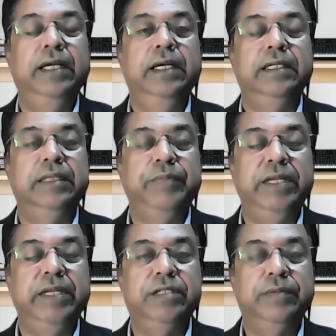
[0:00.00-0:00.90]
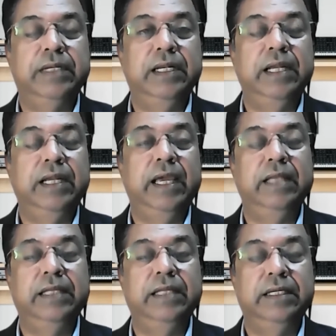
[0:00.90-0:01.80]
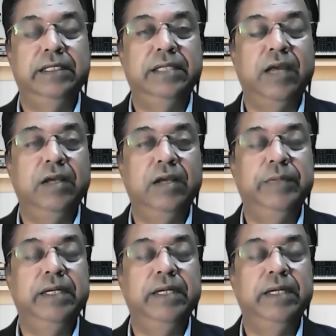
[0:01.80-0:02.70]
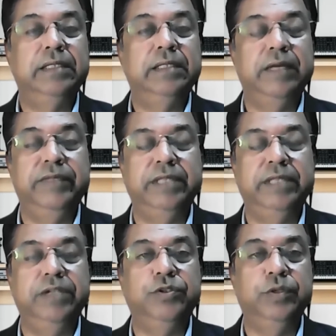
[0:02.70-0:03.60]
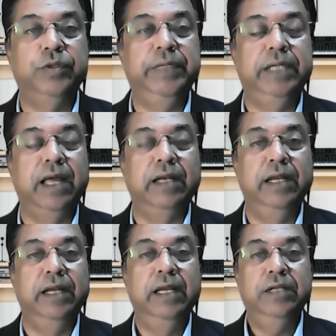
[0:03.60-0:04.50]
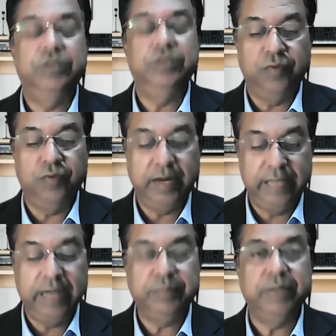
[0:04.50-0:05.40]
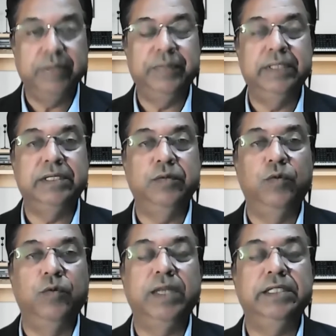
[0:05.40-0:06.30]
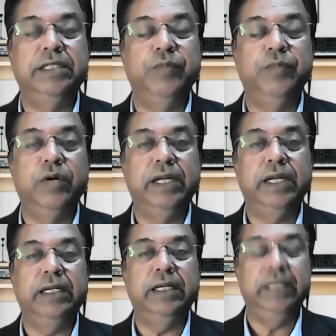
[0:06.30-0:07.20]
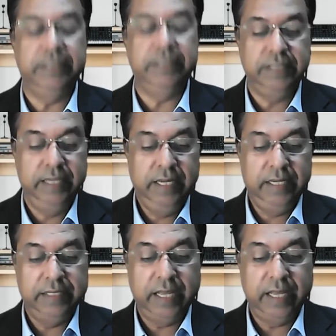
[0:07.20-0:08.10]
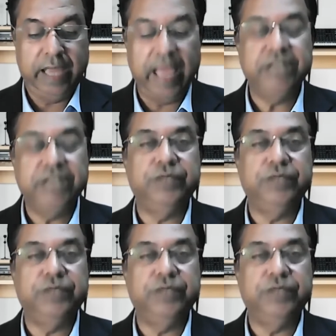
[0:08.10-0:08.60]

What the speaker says: the principal and the installment servicing should be done. So for that purpose, what is important is the cash